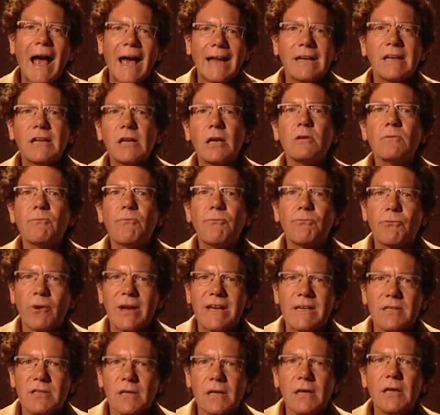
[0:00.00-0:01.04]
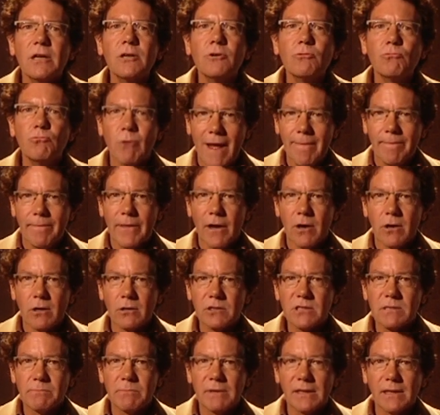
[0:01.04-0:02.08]
and confrater who ran the
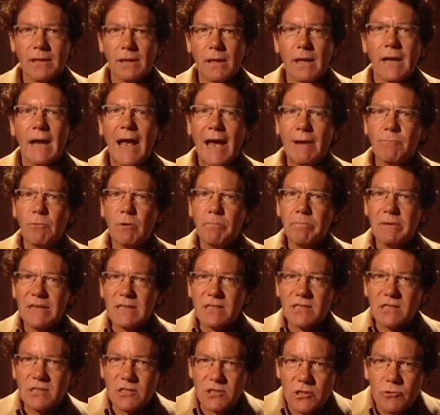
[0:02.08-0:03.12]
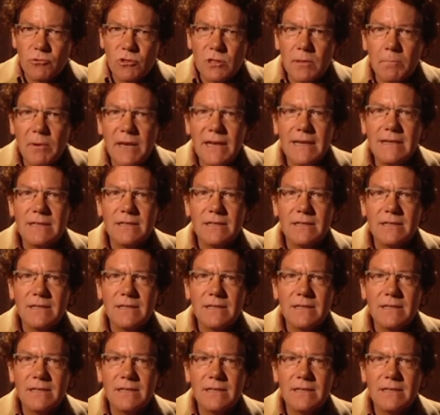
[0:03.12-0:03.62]
hospital and would be suitably